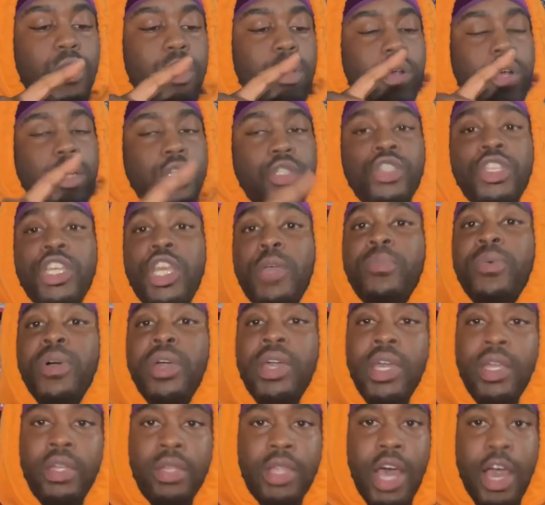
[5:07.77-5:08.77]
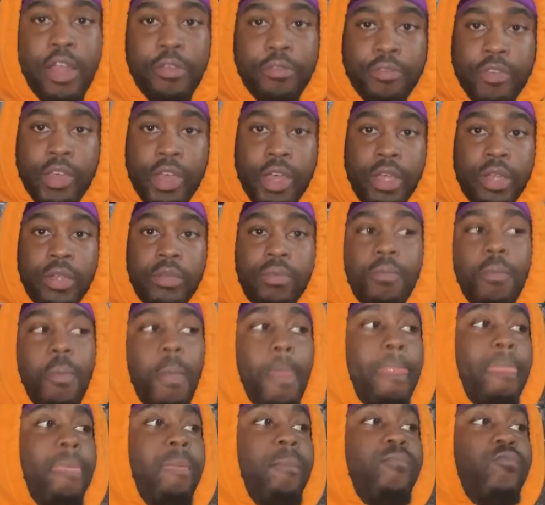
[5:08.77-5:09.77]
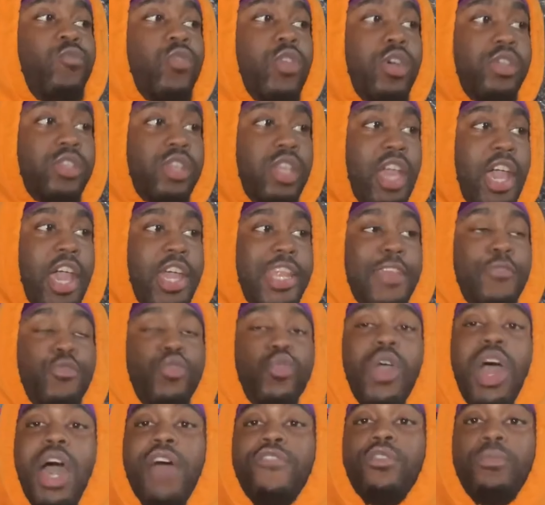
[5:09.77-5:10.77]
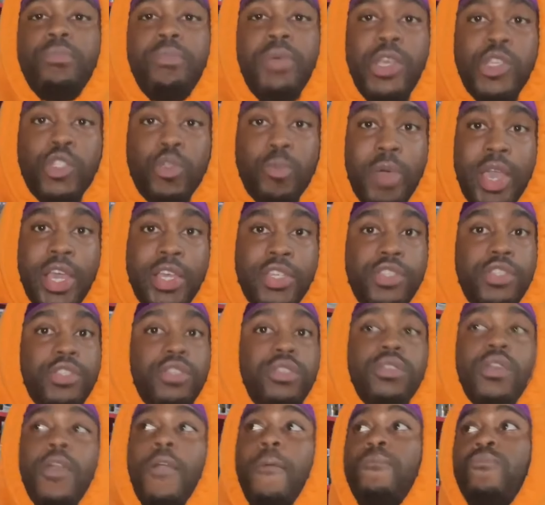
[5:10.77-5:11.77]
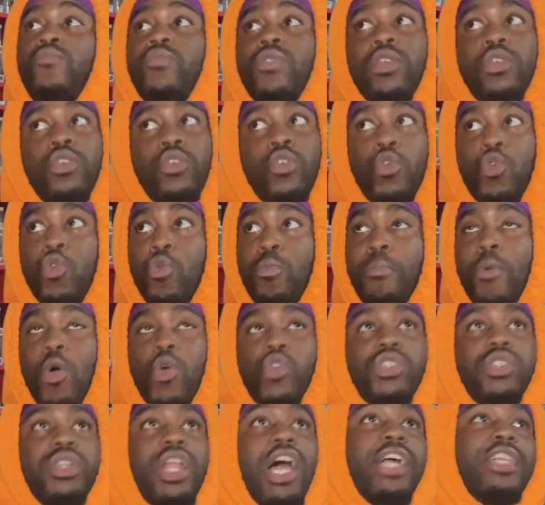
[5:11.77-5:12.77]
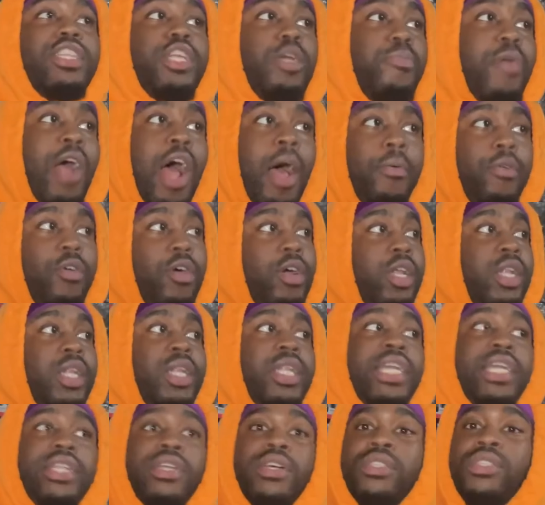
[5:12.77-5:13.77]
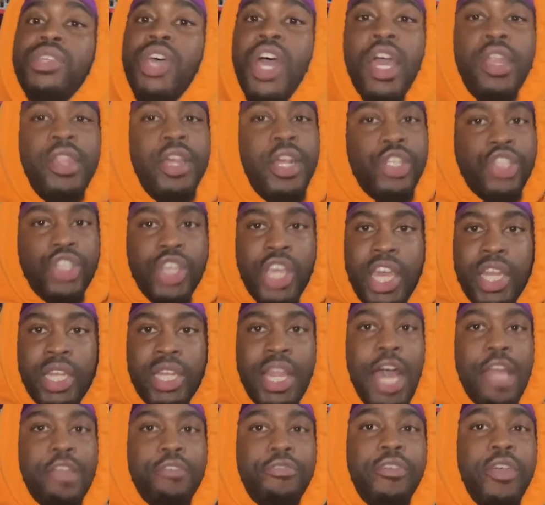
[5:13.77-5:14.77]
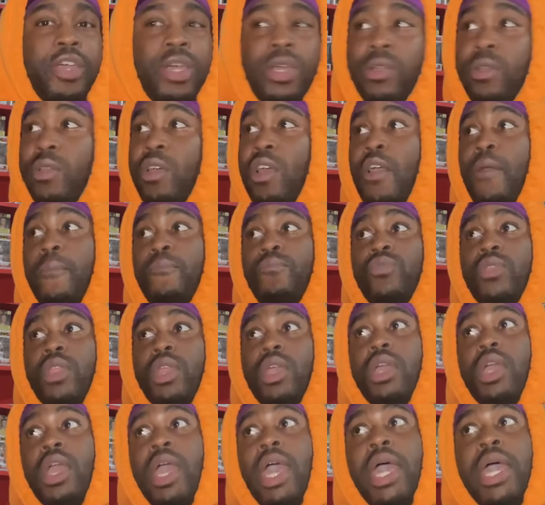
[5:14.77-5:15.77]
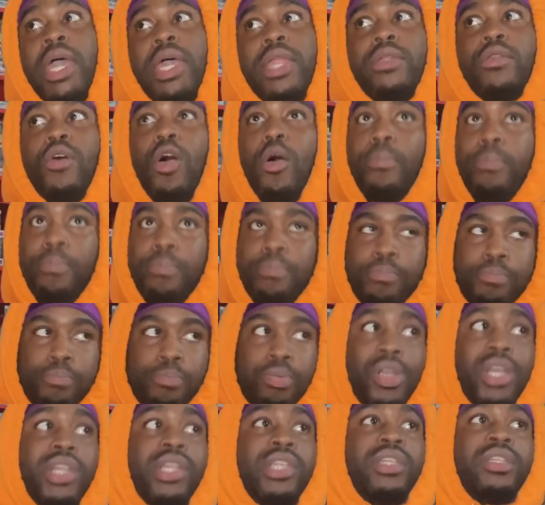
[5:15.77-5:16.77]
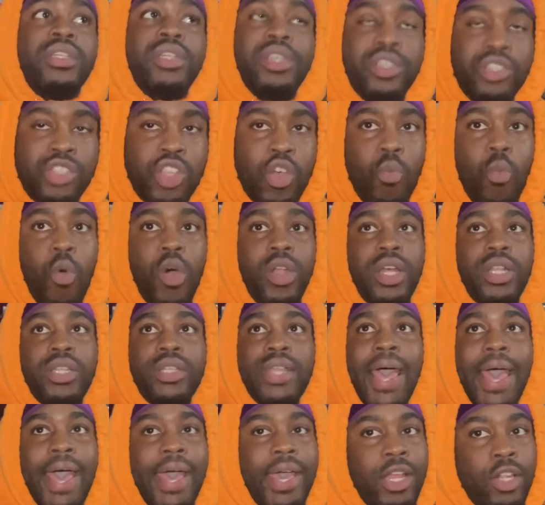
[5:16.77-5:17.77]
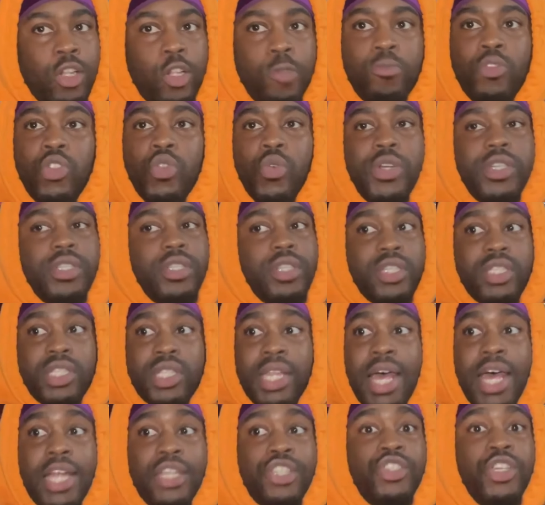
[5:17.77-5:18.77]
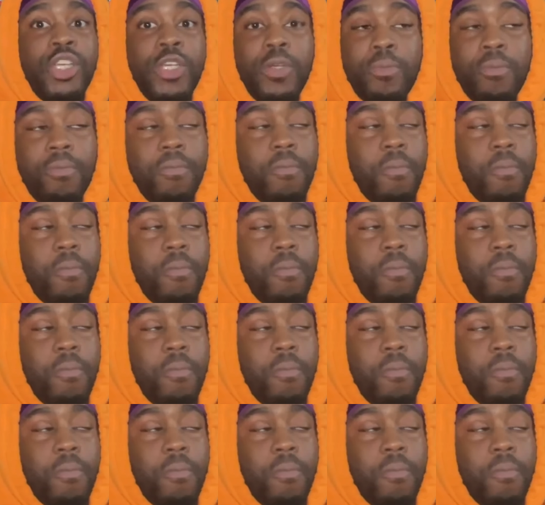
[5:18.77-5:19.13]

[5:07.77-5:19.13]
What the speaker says: A cheaper inline fan, because again, if you have a big space, you most likely are probably going to need a 10-inch inline fan, and a pretty decent one at that. And them joints is not cheap.